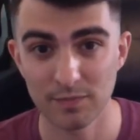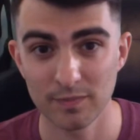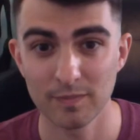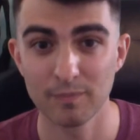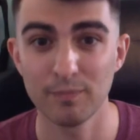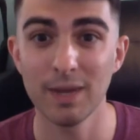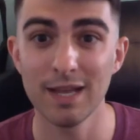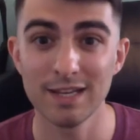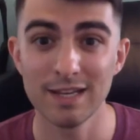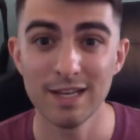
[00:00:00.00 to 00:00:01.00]

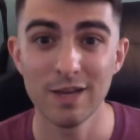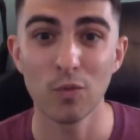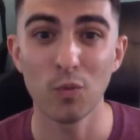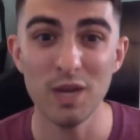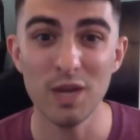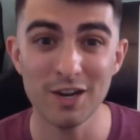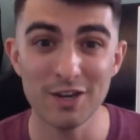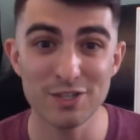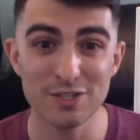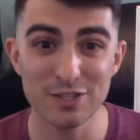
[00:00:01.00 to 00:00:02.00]
But we are
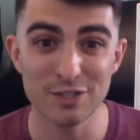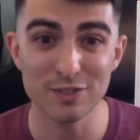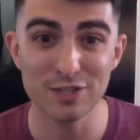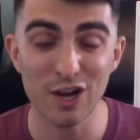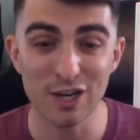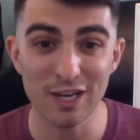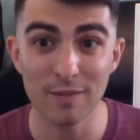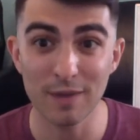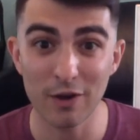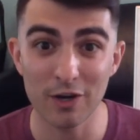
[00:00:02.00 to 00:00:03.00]
still talking
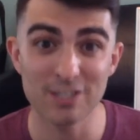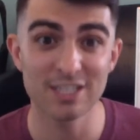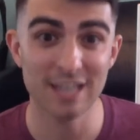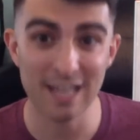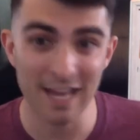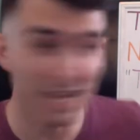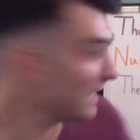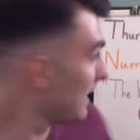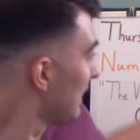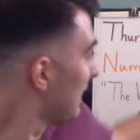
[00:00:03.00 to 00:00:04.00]
about her today
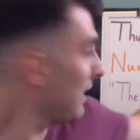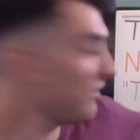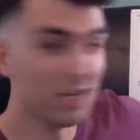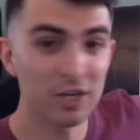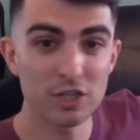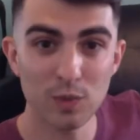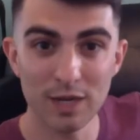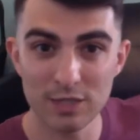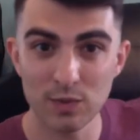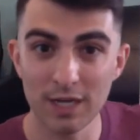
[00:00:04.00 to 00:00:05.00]
in the year
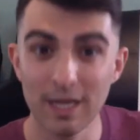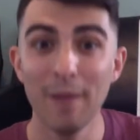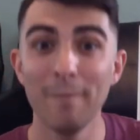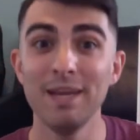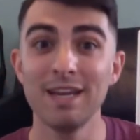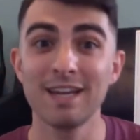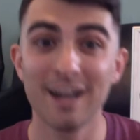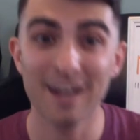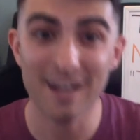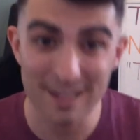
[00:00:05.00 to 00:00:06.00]
2020
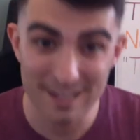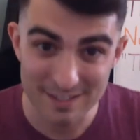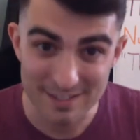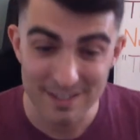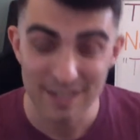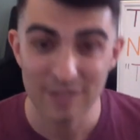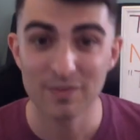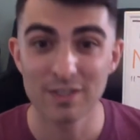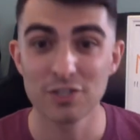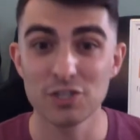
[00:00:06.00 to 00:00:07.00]
because
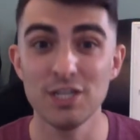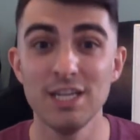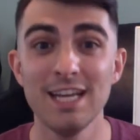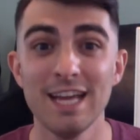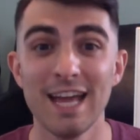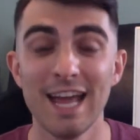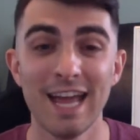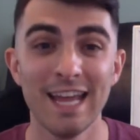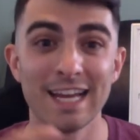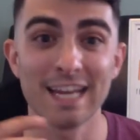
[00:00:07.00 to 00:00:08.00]
she
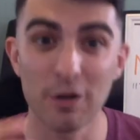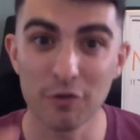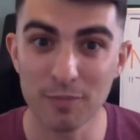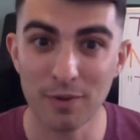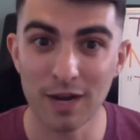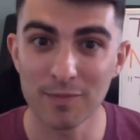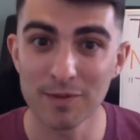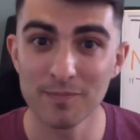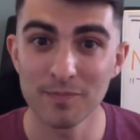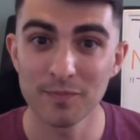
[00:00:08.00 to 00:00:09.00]
encountered a problem
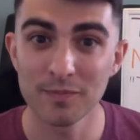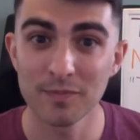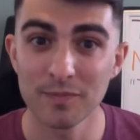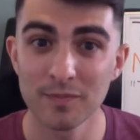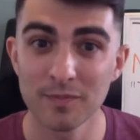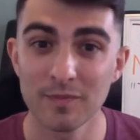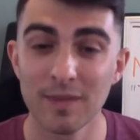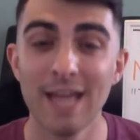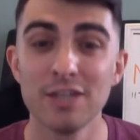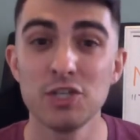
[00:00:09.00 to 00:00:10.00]

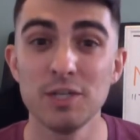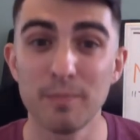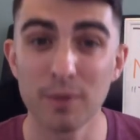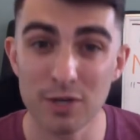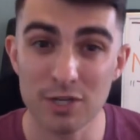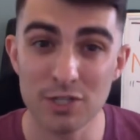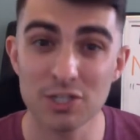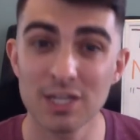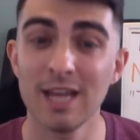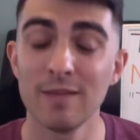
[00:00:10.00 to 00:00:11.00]
and she pushed and